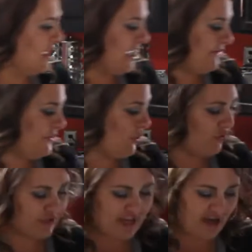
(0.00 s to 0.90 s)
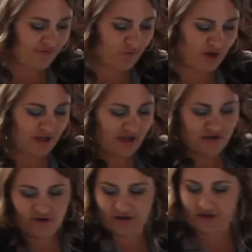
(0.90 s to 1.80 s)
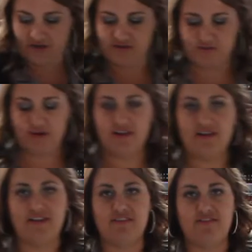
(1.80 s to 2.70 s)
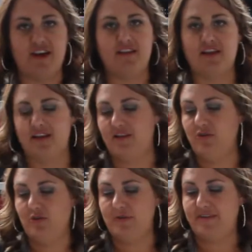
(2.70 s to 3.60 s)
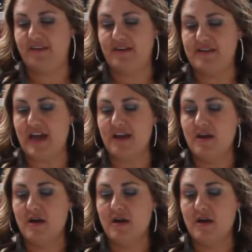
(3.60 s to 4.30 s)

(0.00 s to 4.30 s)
If you only have one and you're going to use one, that's fine, like nobody's going to die.